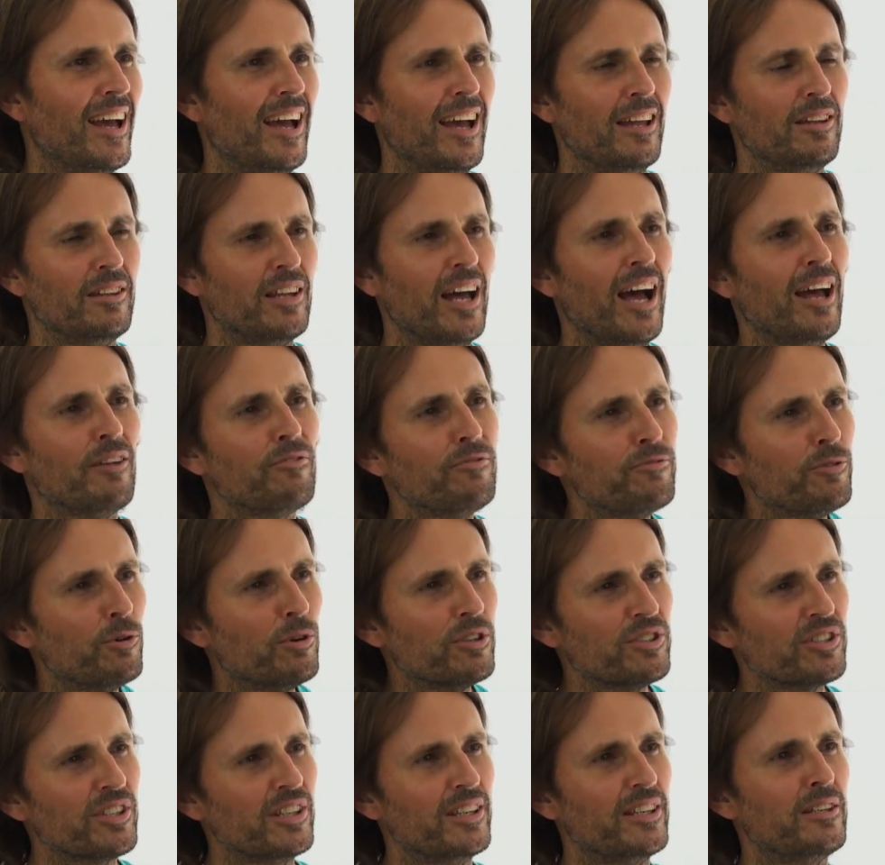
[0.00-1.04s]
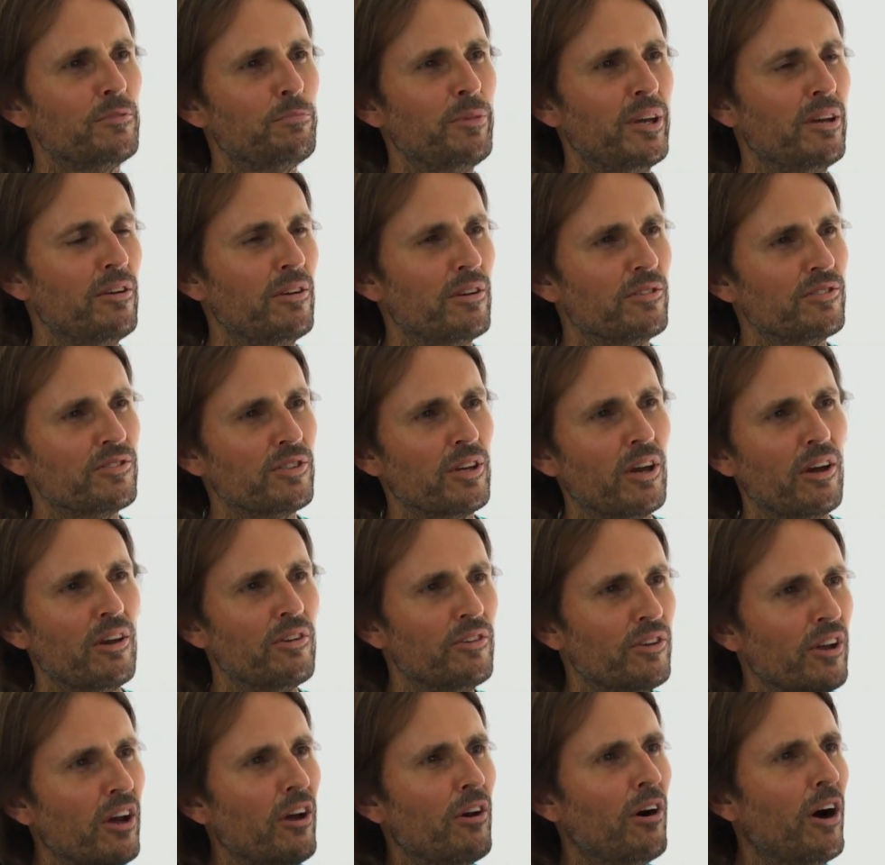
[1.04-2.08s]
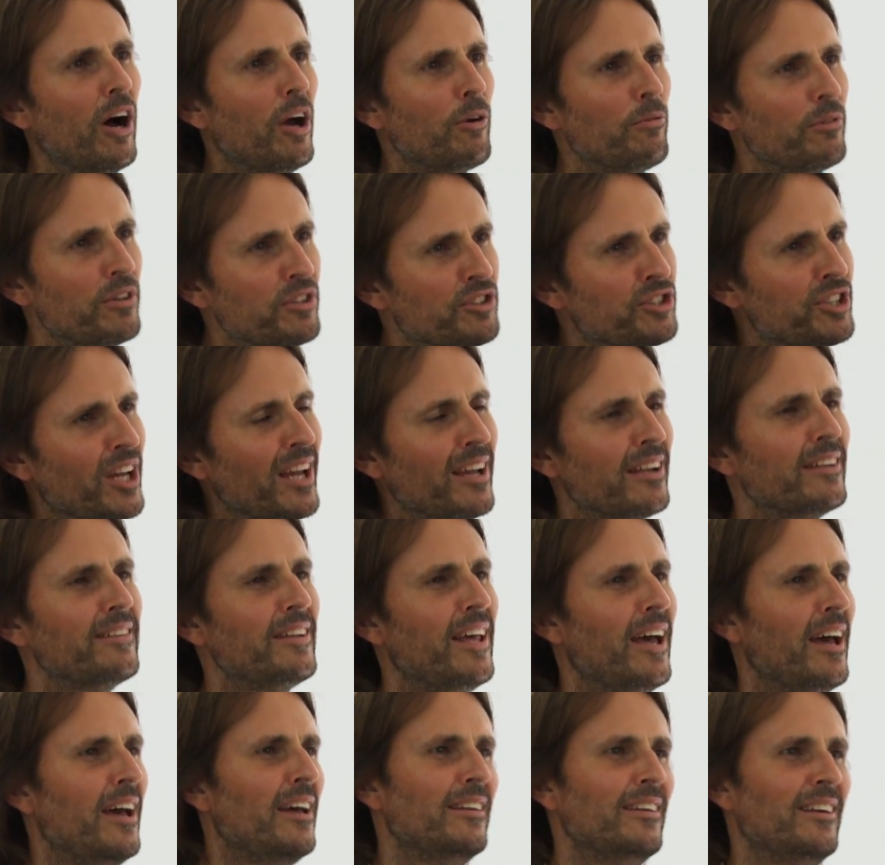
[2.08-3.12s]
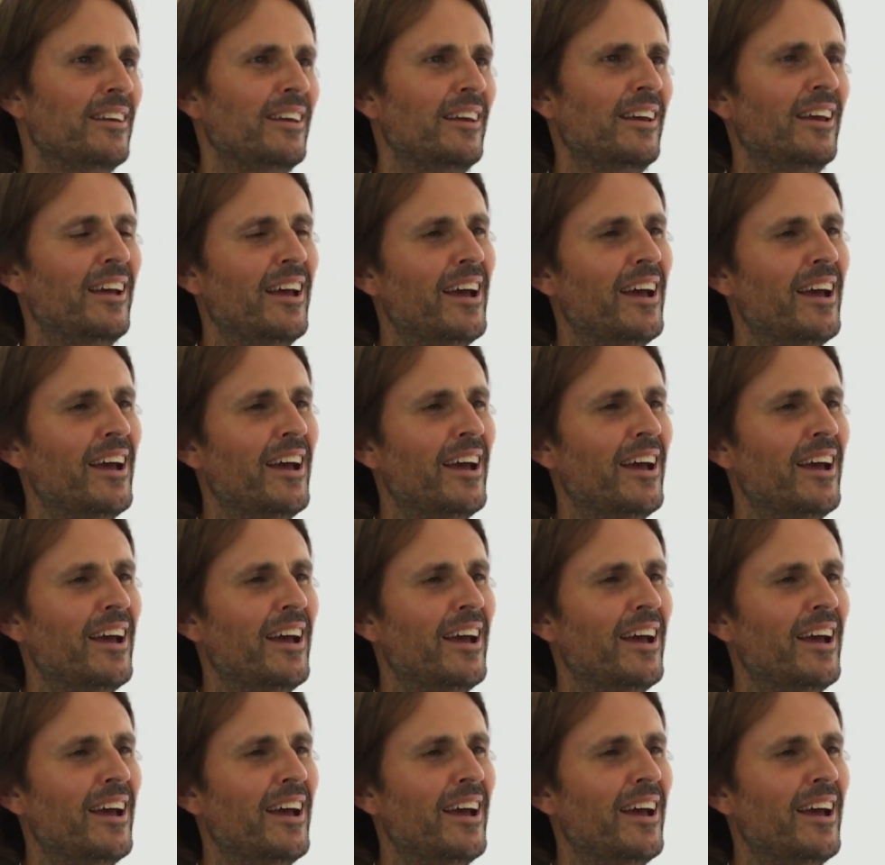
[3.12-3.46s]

and unfortunately the parents go, no, I reject that,